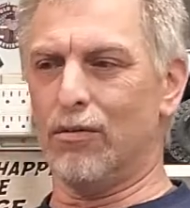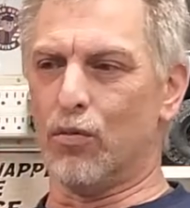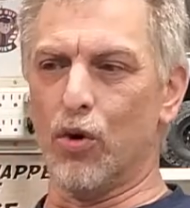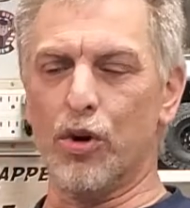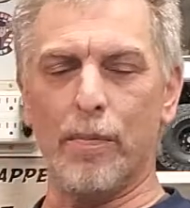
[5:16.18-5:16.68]

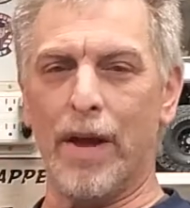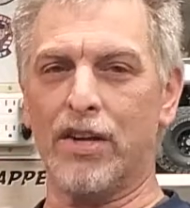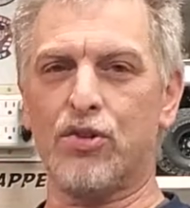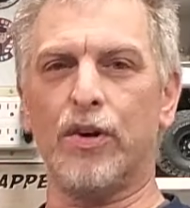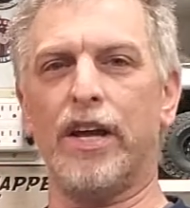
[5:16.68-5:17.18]

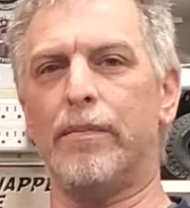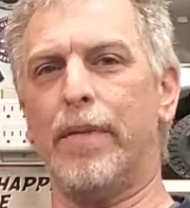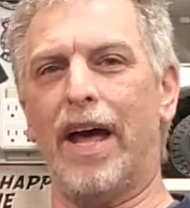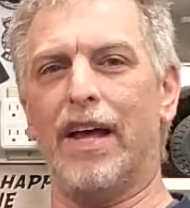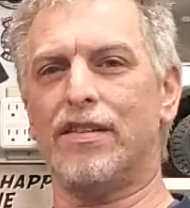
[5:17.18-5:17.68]
rudimentary at
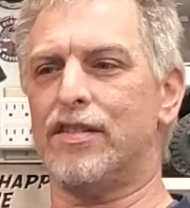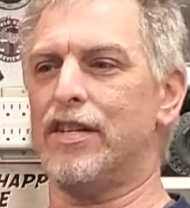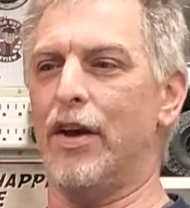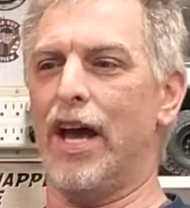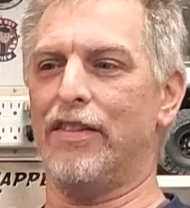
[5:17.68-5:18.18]
best.
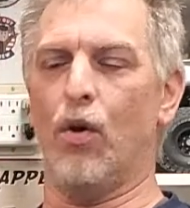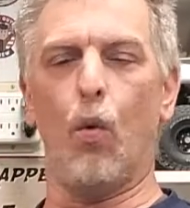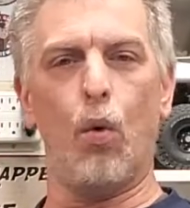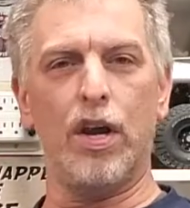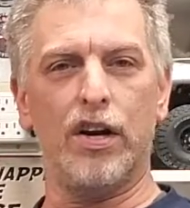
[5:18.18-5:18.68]
You had the
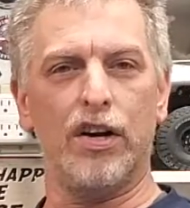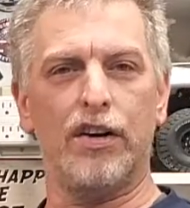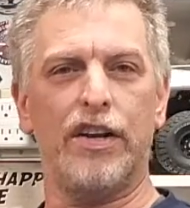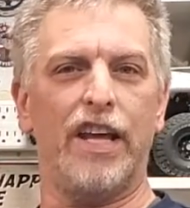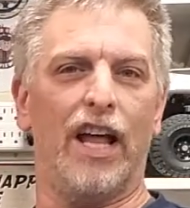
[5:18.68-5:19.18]

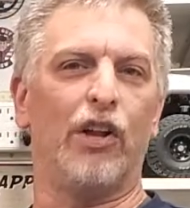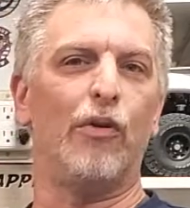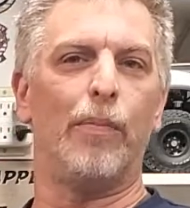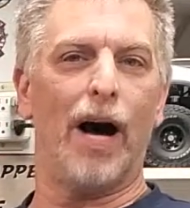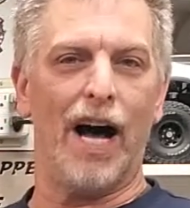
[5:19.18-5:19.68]
weird yellow
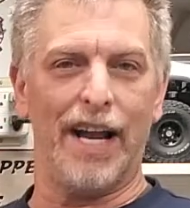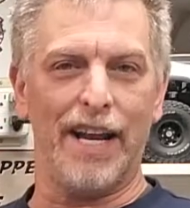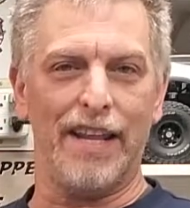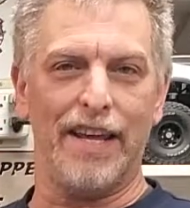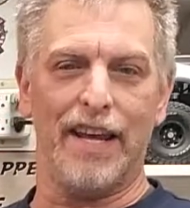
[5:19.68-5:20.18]

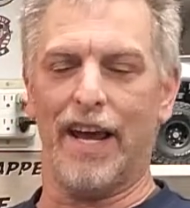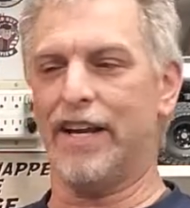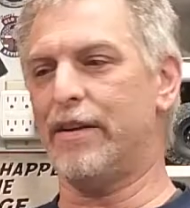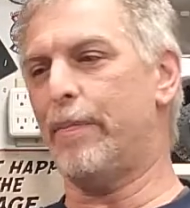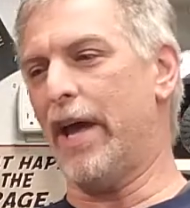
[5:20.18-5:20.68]
body that you had
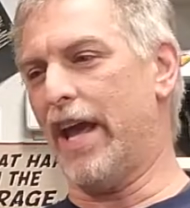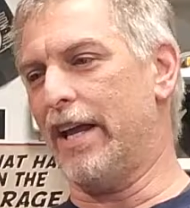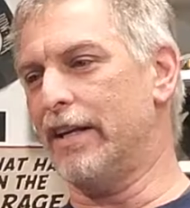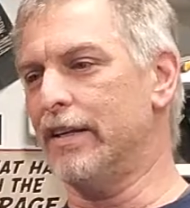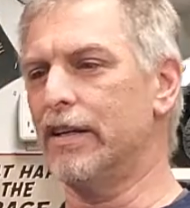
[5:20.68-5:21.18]
to paint,